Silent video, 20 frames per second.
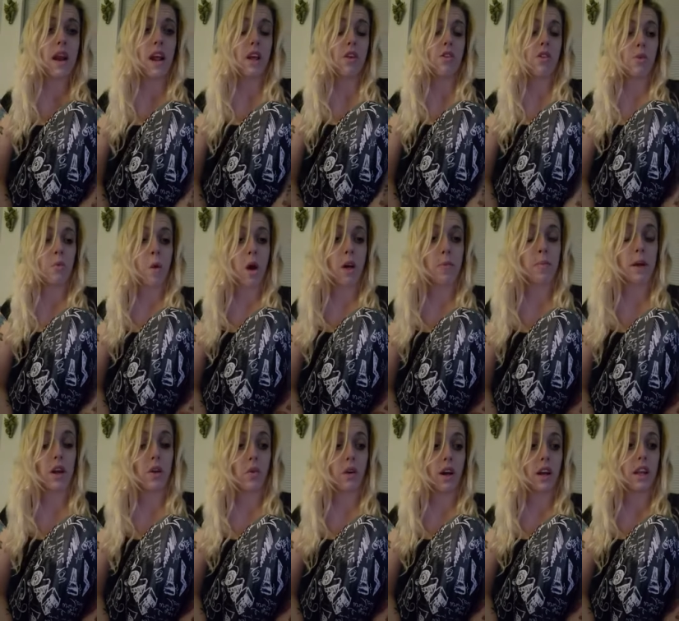I used to walk my
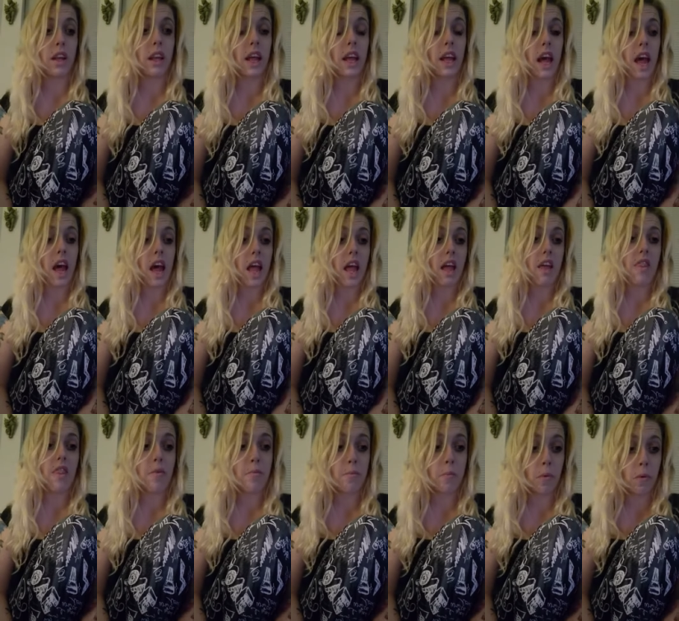dog like in
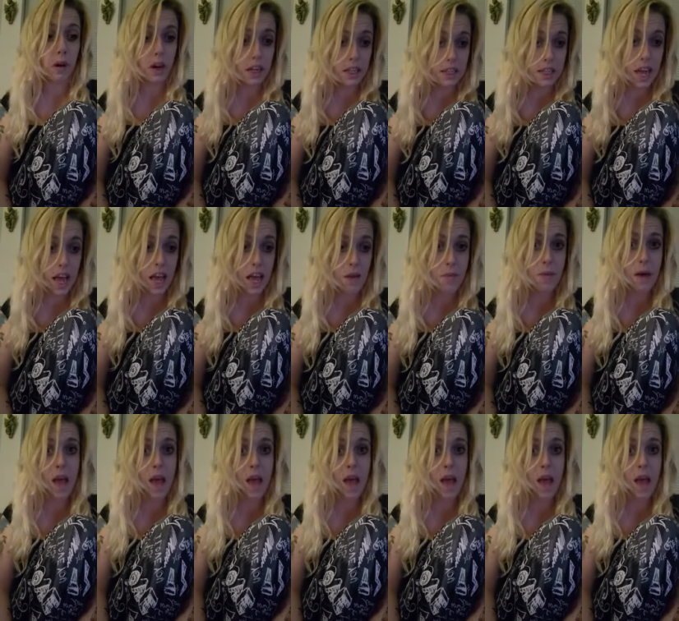the morning time.